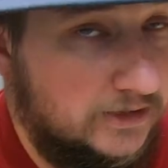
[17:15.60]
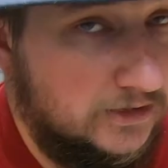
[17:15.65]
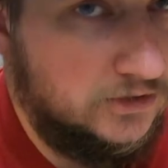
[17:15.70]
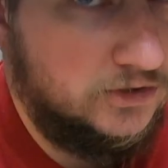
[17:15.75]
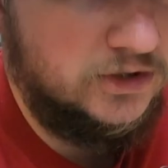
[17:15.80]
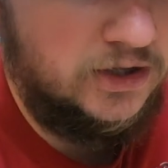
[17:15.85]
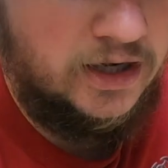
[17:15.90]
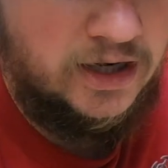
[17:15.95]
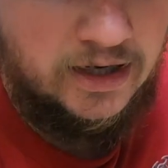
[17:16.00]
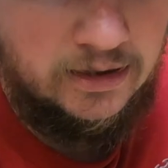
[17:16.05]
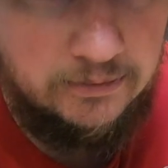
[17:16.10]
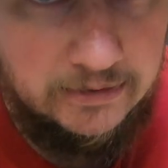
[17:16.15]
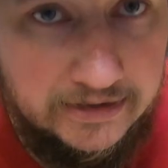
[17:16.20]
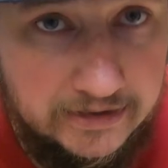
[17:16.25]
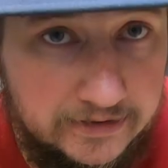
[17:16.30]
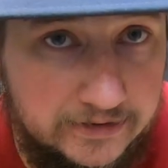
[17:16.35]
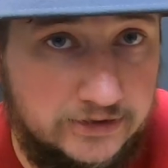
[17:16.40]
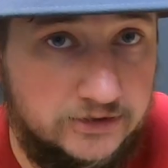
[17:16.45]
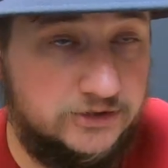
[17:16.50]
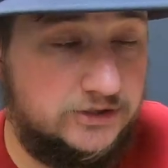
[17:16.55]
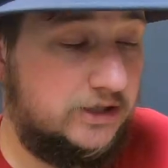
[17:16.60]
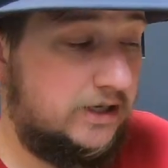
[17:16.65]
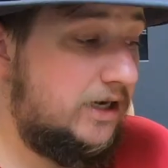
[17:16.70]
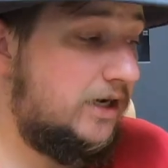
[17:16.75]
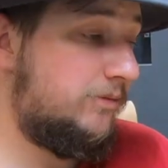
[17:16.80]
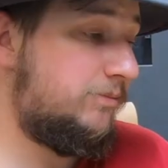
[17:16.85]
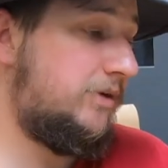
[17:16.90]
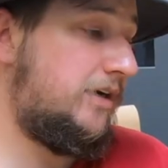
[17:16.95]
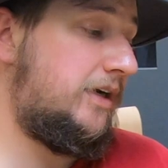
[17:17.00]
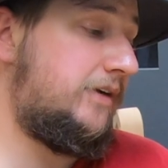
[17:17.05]
common in the
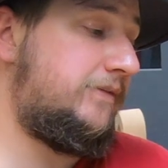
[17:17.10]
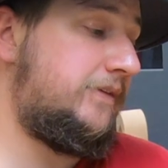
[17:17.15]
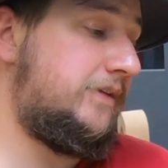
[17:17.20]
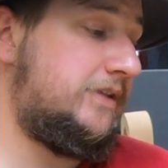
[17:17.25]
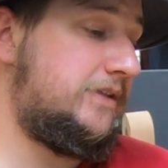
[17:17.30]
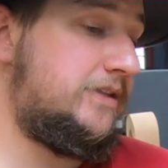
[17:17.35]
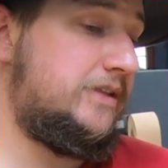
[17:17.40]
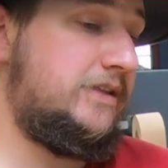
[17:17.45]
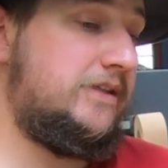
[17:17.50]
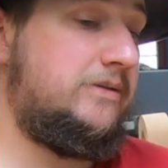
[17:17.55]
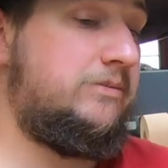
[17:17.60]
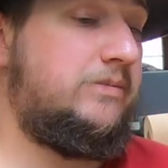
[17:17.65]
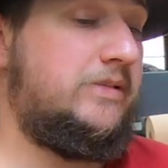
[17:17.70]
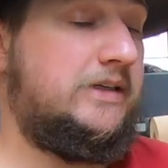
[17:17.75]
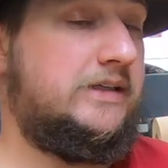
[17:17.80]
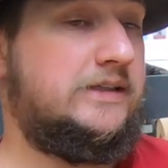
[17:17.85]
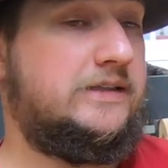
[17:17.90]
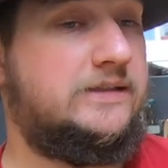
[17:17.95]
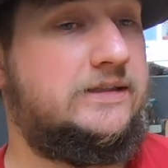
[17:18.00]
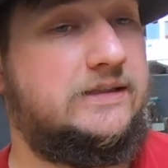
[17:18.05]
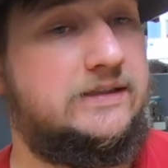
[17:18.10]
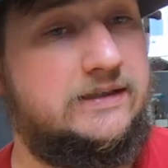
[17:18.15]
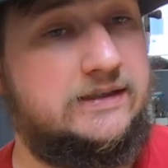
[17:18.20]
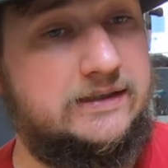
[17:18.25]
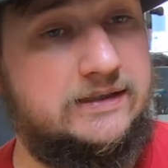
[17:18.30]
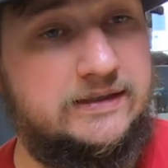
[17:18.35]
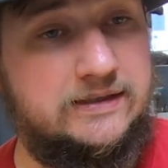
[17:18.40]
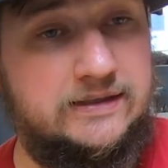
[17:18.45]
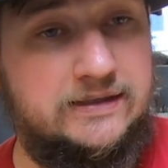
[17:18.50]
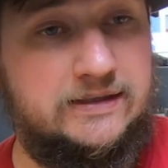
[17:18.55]
shop, obviously, but
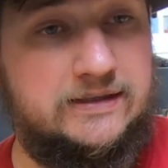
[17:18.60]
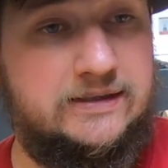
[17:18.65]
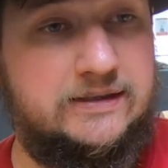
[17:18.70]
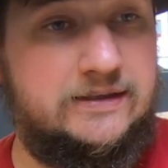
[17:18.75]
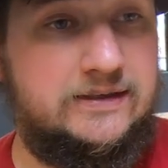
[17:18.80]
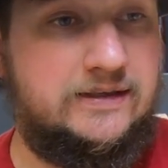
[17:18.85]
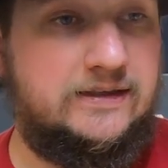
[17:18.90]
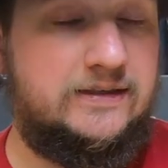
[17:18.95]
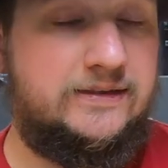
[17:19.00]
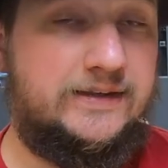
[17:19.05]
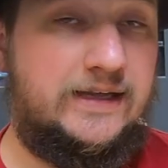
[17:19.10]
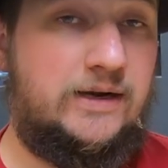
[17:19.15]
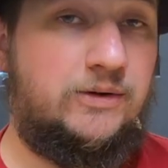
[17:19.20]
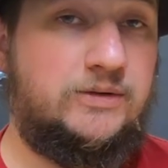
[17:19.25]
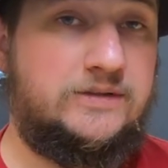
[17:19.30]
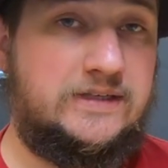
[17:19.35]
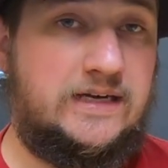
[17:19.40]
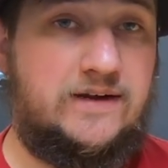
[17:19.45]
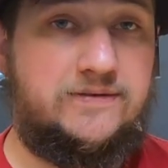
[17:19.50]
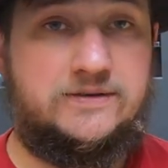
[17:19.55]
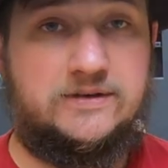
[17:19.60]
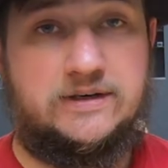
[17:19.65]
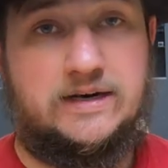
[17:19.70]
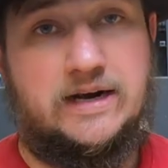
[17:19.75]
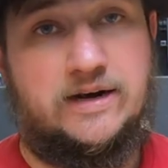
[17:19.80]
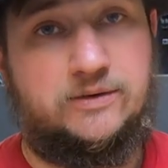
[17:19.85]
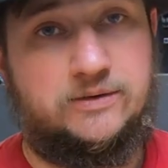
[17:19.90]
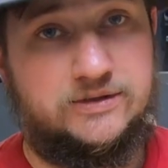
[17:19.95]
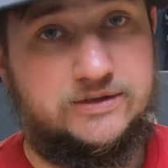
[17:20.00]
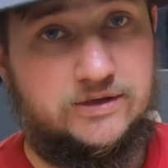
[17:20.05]
that was after
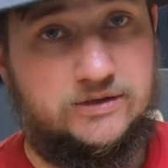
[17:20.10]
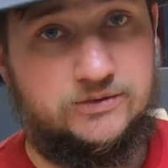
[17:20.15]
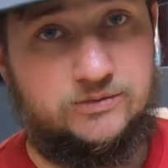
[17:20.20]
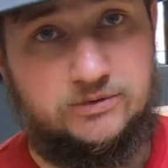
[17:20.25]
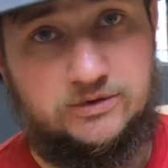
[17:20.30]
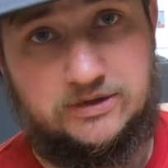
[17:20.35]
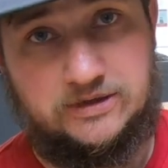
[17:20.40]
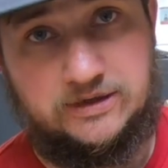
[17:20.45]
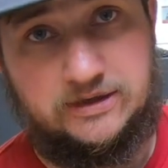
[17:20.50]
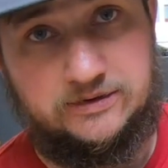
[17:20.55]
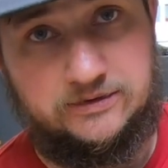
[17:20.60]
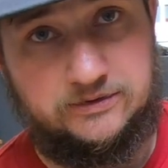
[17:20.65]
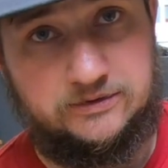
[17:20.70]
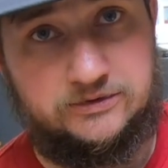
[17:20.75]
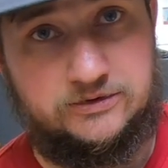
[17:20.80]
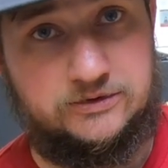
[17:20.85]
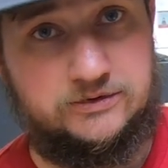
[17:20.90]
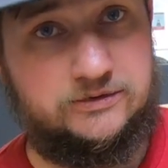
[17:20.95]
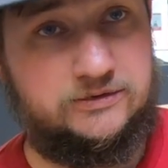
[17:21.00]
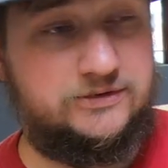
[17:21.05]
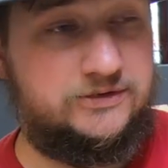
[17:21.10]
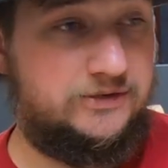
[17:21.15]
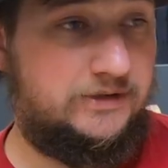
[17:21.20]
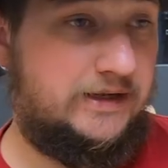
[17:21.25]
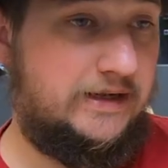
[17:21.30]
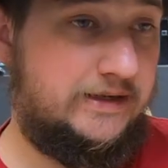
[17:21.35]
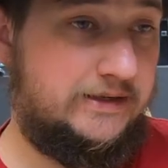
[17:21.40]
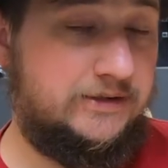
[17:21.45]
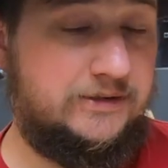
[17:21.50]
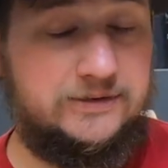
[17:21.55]
hours. I was working on those shoes, so
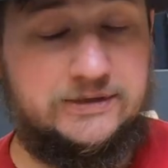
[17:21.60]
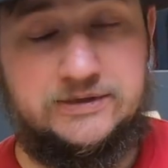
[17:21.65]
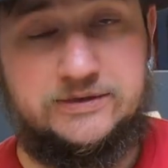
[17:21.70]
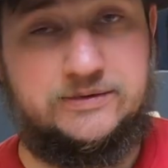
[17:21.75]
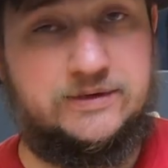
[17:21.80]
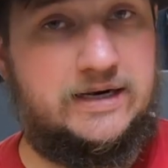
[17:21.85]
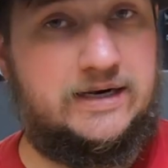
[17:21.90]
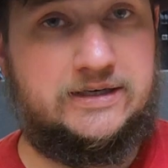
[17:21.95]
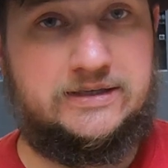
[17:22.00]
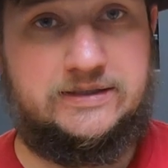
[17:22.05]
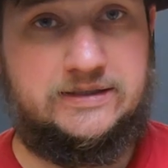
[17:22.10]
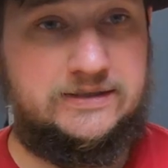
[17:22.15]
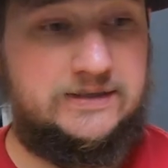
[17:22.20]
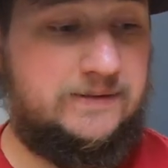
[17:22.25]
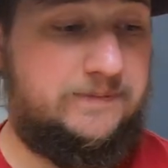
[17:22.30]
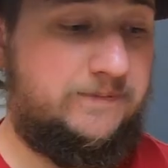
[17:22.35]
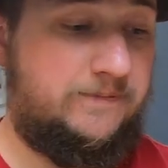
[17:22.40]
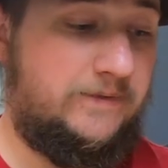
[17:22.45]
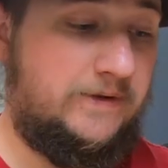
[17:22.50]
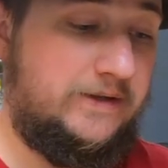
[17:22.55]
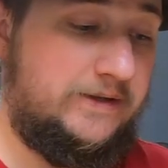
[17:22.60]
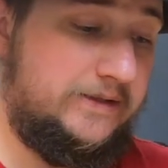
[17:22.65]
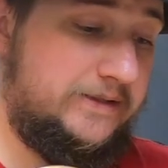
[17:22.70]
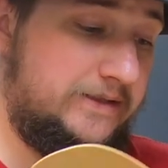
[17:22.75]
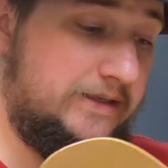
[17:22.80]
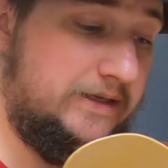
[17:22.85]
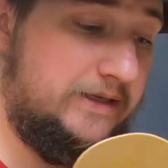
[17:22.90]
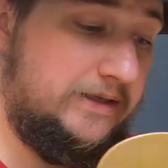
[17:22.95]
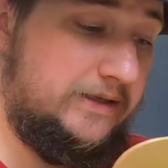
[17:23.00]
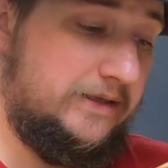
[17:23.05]
I had no distractions up
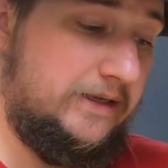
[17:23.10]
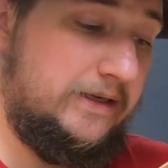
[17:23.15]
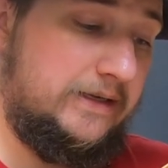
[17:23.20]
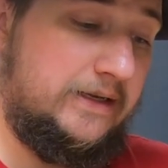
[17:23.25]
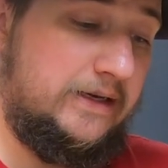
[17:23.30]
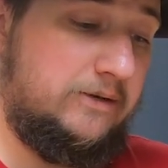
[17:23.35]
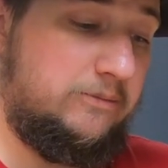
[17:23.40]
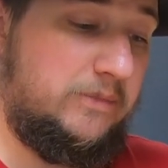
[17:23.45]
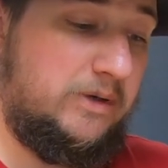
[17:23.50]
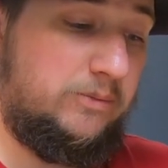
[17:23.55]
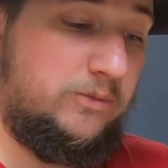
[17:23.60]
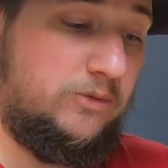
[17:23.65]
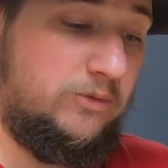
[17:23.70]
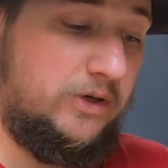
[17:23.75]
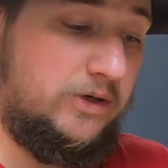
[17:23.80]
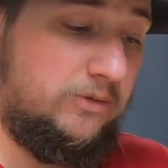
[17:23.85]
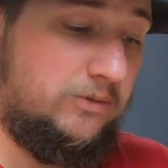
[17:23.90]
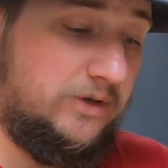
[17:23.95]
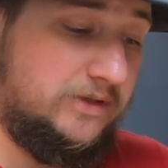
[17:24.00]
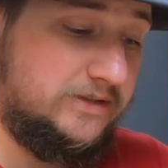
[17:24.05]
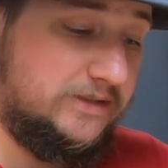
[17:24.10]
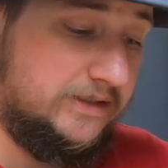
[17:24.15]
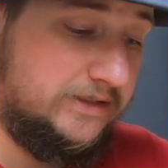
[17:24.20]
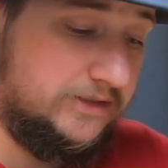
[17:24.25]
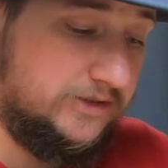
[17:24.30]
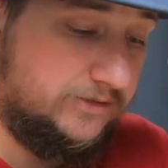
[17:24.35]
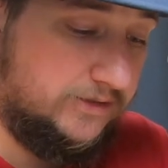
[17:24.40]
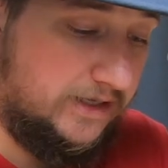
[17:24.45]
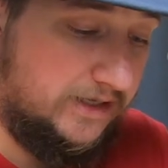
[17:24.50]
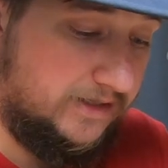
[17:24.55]
front. I can't remember what it was that
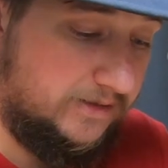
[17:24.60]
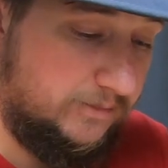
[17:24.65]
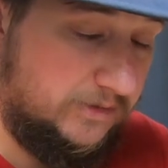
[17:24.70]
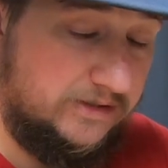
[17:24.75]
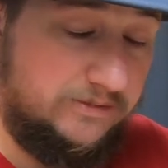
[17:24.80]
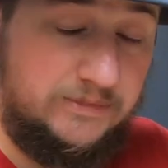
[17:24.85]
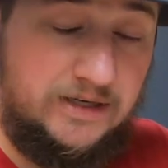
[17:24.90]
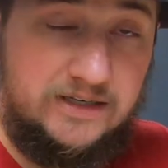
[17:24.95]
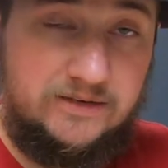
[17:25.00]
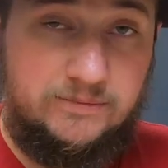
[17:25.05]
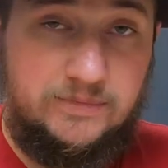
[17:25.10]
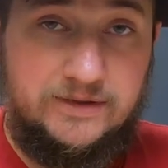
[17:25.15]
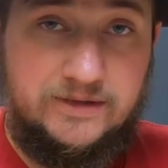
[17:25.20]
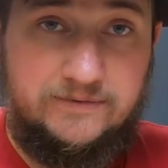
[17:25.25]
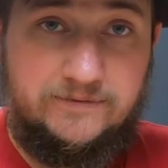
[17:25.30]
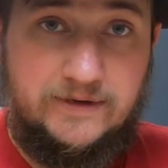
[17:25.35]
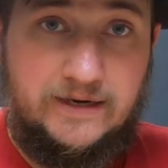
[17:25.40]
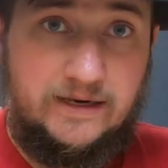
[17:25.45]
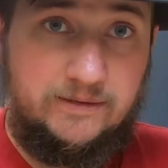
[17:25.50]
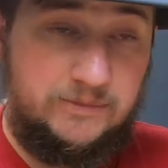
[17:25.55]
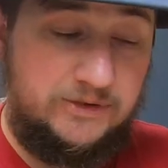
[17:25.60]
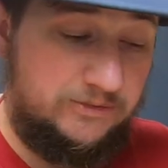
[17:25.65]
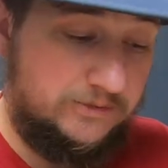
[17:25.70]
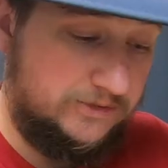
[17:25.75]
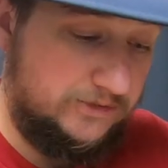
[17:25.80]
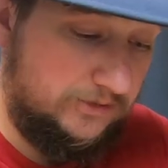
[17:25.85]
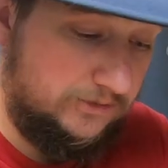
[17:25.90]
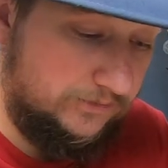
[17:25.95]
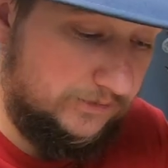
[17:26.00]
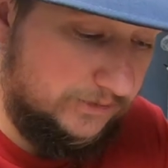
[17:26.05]
distracted me. It might have been the family
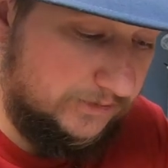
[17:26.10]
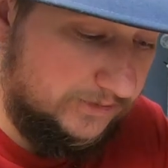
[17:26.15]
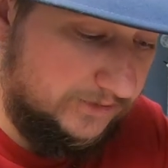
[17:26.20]
was over or